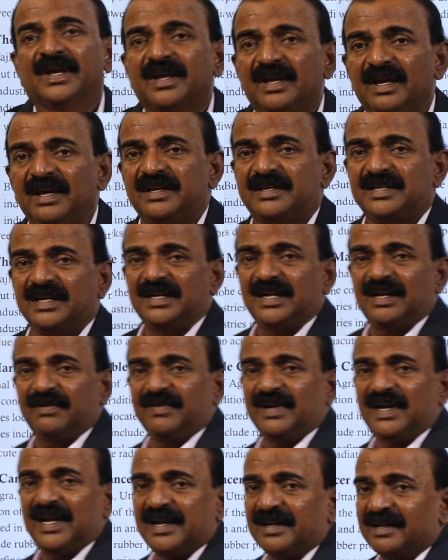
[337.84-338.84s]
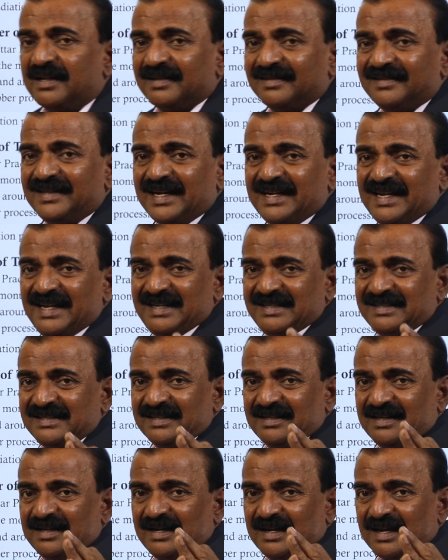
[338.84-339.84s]
each and every line that is
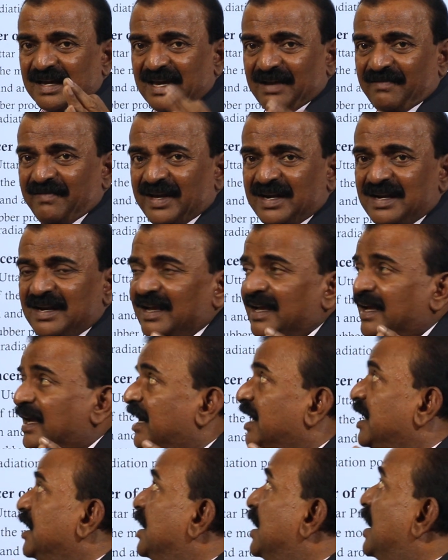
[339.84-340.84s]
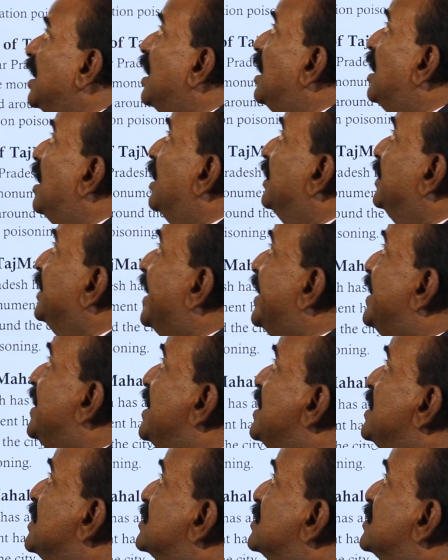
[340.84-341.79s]
given the heading,